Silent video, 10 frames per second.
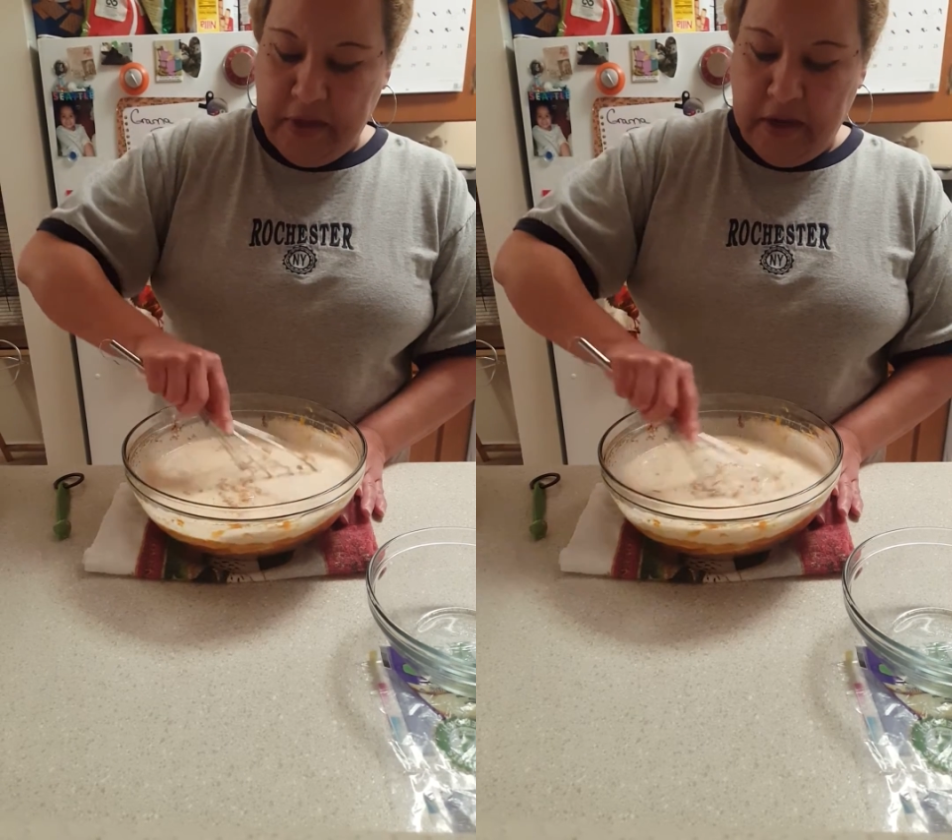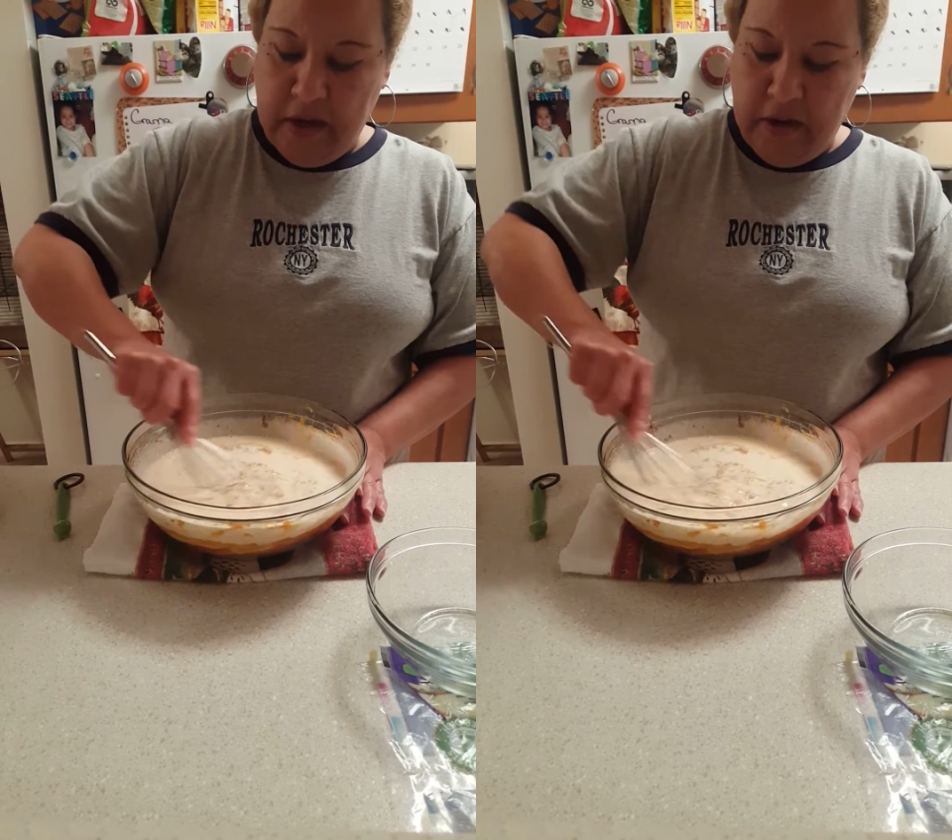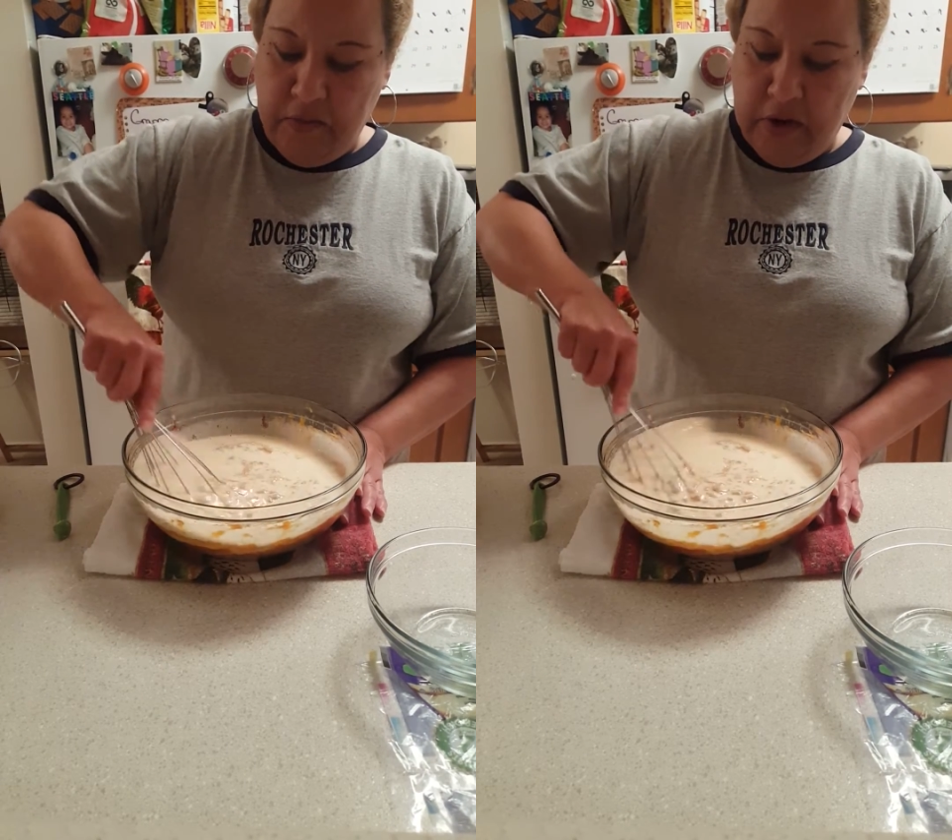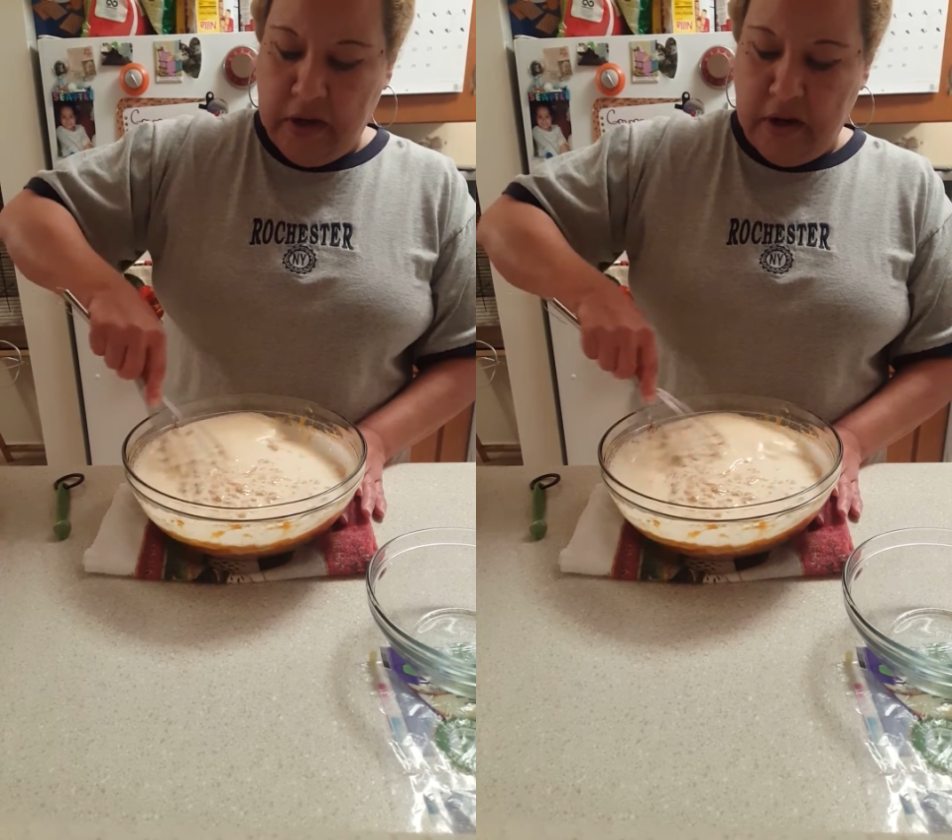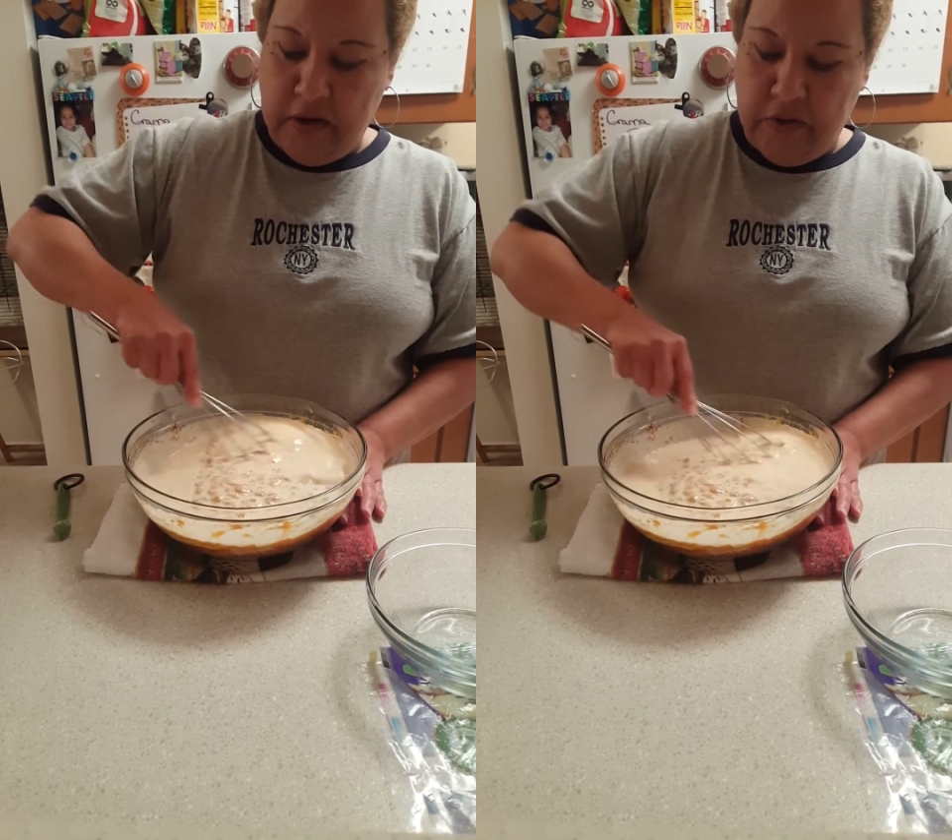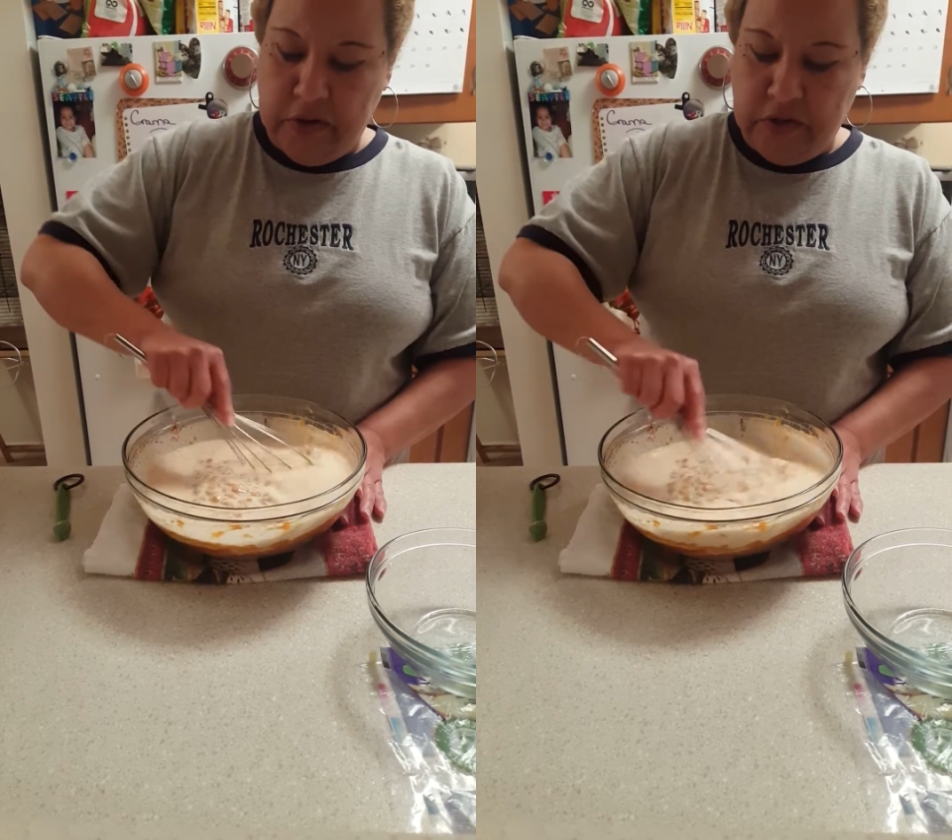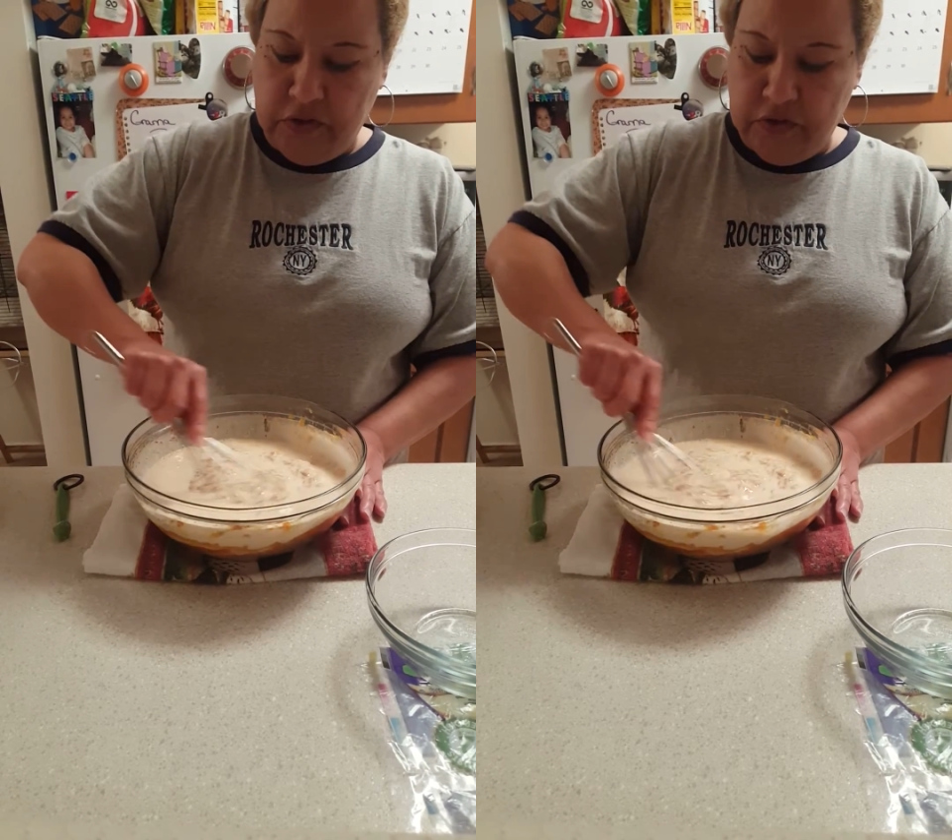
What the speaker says: And we are going to